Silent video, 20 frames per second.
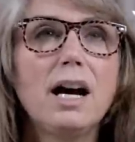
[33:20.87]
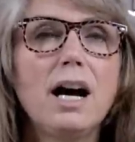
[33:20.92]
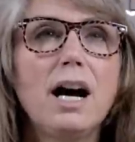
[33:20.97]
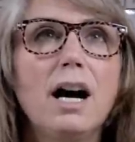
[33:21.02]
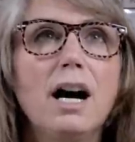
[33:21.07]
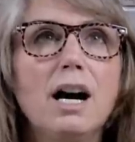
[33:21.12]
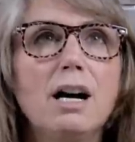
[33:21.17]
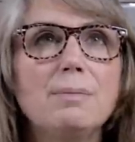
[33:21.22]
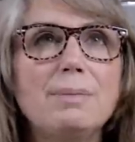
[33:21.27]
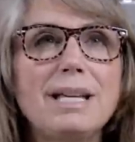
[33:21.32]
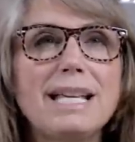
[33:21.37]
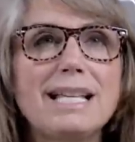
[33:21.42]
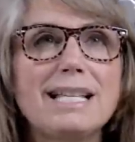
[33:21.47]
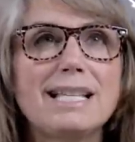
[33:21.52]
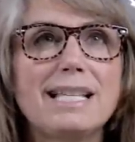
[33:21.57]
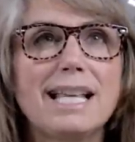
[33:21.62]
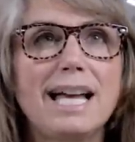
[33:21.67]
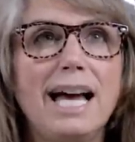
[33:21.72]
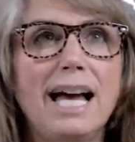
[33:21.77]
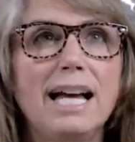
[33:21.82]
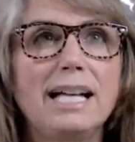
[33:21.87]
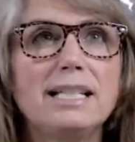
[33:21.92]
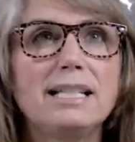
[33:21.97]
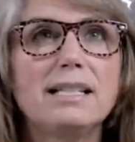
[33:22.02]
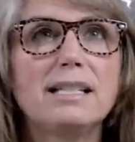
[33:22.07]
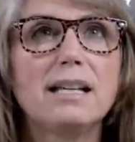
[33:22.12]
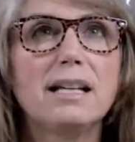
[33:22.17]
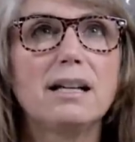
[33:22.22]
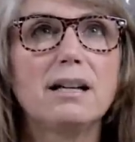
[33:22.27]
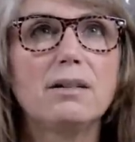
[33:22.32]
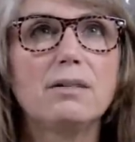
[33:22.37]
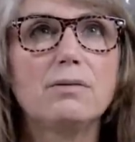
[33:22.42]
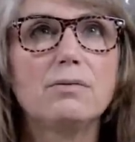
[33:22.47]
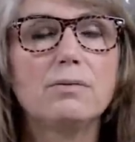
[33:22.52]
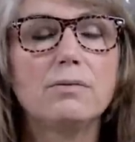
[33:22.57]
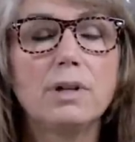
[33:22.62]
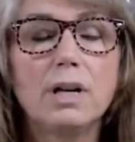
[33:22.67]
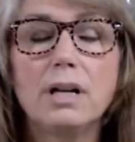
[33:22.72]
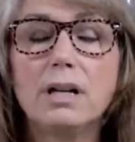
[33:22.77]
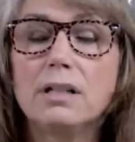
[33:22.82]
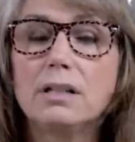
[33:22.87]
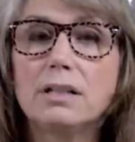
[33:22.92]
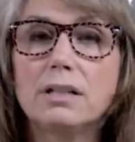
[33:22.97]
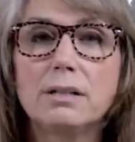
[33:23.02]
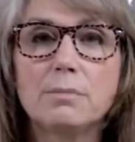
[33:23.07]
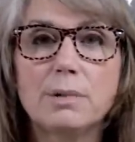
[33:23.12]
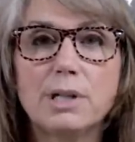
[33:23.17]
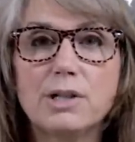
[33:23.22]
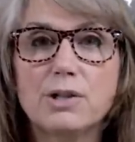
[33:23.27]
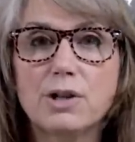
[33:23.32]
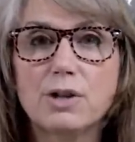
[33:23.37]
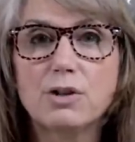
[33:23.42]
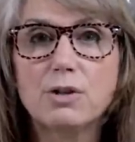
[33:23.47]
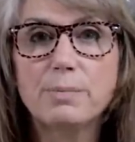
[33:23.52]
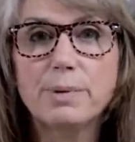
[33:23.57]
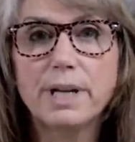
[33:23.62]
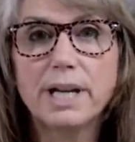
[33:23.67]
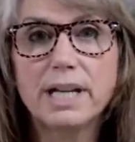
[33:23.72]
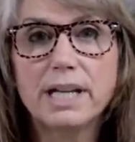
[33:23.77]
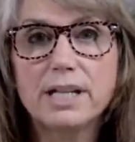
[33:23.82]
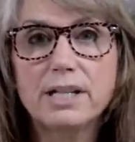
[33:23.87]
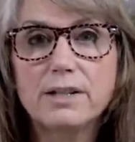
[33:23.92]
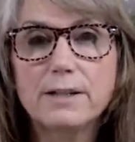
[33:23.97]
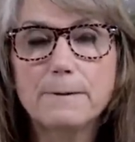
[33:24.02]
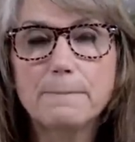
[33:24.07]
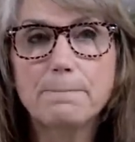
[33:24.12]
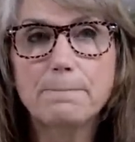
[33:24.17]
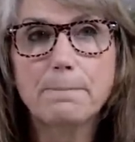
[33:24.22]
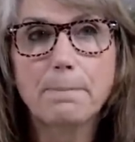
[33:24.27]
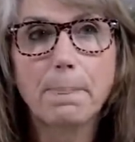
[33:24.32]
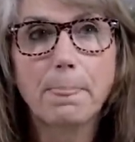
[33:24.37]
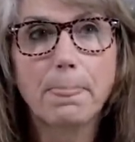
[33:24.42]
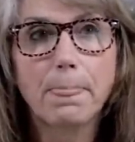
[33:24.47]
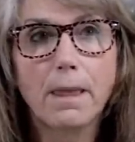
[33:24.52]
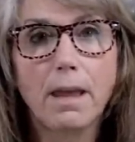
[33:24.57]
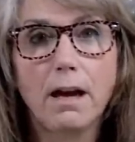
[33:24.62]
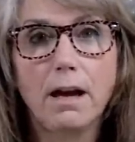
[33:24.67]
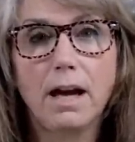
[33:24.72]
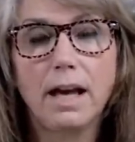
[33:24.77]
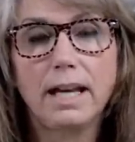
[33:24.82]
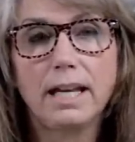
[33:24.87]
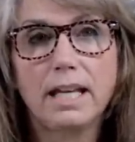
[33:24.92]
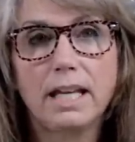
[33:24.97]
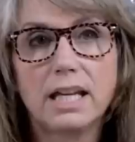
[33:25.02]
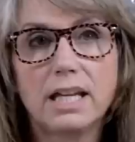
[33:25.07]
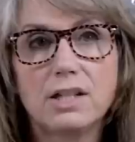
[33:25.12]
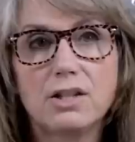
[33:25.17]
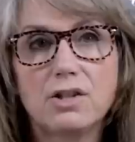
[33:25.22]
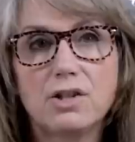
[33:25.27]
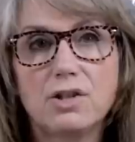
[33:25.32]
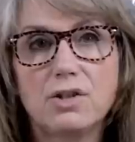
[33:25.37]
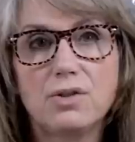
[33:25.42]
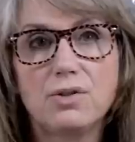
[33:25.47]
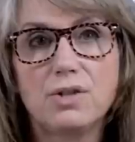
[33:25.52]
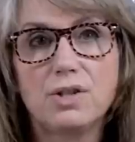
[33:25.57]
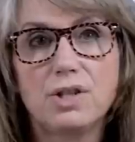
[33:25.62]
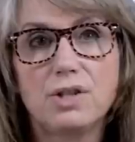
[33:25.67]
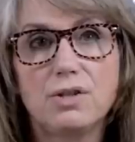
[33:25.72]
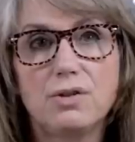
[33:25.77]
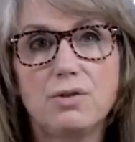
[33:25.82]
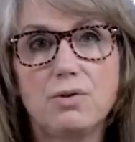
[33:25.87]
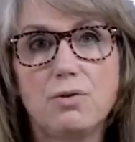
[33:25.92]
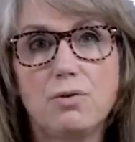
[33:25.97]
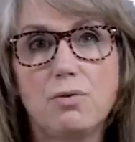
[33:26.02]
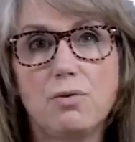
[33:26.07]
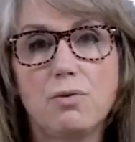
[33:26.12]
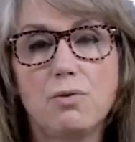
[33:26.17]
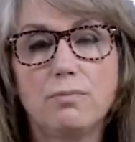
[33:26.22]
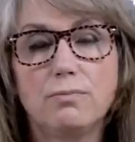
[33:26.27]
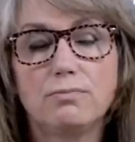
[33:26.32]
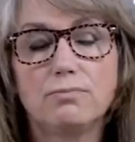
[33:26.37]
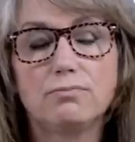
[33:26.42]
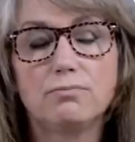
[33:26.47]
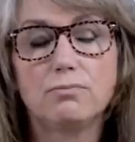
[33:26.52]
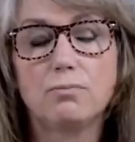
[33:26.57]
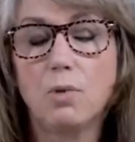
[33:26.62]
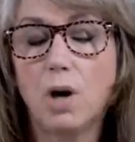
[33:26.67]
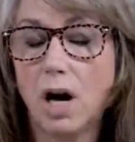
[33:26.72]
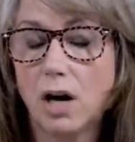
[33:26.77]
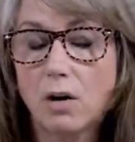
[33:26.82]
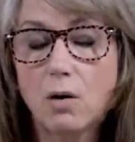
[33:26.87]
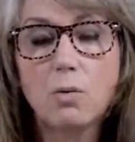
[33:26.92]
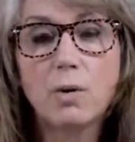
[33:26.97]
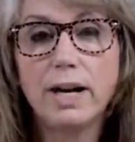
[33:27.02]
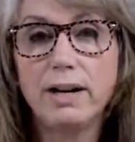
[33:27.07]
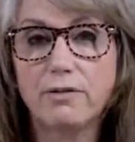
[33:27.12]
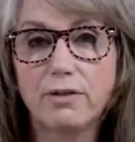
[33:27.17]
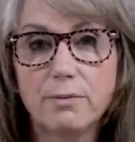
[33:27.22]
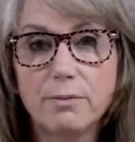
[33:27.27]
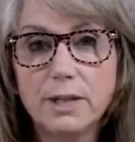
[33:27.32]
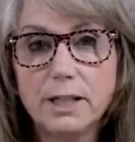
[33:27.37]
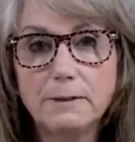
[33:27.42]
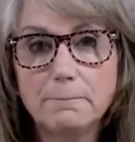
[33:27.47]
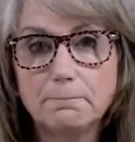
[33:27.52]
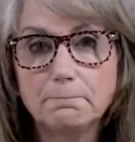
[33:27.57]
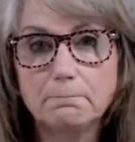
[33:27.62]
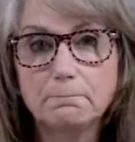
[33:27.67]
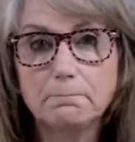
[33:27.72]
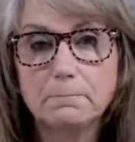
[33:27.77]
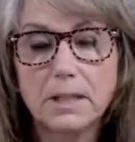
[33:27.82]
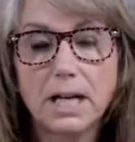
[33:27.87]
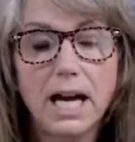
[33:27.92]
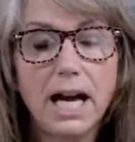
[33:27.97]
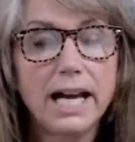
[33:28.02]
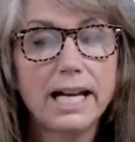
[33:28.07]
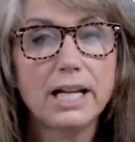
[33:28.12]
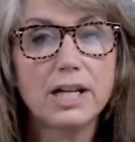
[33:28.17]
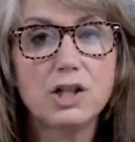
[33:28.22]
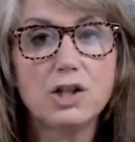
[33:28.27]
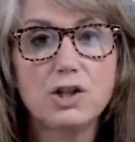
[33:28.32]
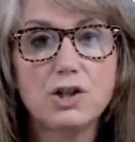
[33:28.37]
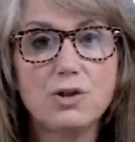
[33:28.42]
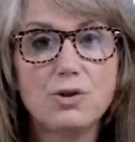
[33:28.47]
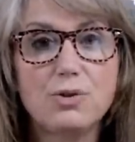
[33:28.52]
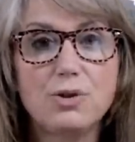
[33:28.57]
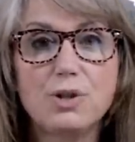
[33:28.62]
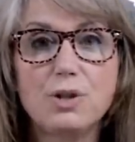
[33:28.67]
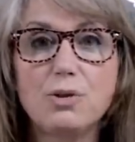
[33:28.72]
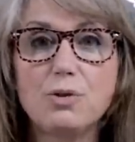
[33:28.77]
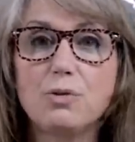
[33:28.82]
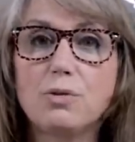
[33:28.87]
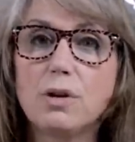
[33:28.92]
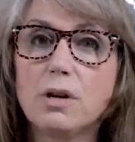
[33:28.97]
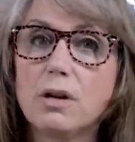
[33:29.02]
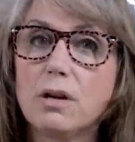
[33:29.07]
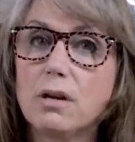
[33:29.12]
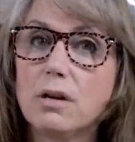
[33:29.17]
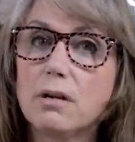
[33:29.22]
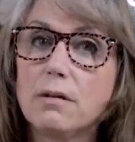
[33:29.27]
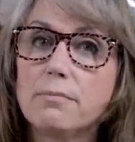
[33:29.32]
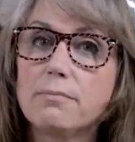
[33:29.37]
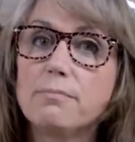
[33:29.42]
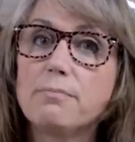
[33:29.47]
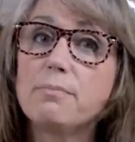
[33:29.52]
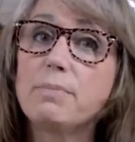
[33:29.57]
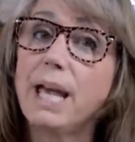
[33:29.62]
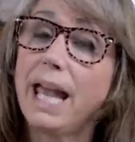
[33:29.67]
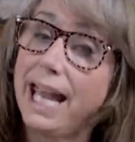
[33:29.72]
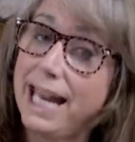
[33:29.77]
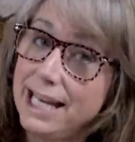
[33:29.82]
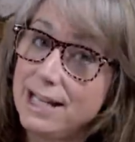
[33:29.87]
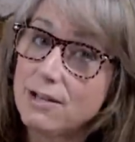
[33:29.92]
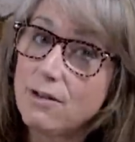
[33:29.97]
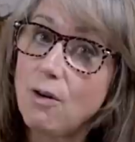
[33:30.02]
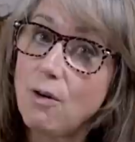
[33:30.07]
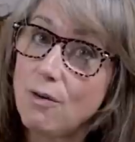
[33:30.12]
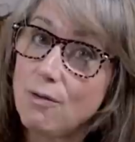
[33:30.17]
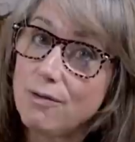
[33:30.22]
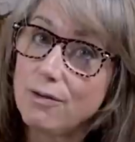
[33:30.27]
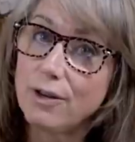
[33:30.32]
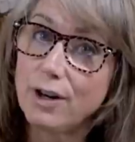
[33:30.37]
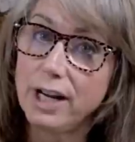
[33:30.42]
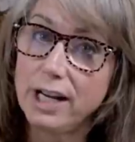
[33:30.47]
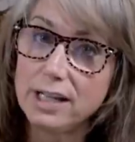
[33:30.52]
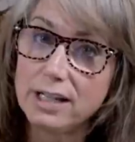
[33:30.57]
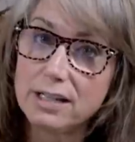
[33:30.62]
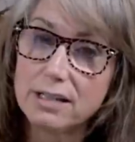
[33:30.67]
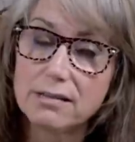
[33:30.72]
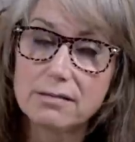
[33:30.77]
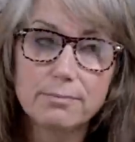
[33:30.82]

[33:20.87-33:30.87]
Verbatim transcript: Um, is that well, in my journal page, I can choose to walk away from it. I can choose to paint over it.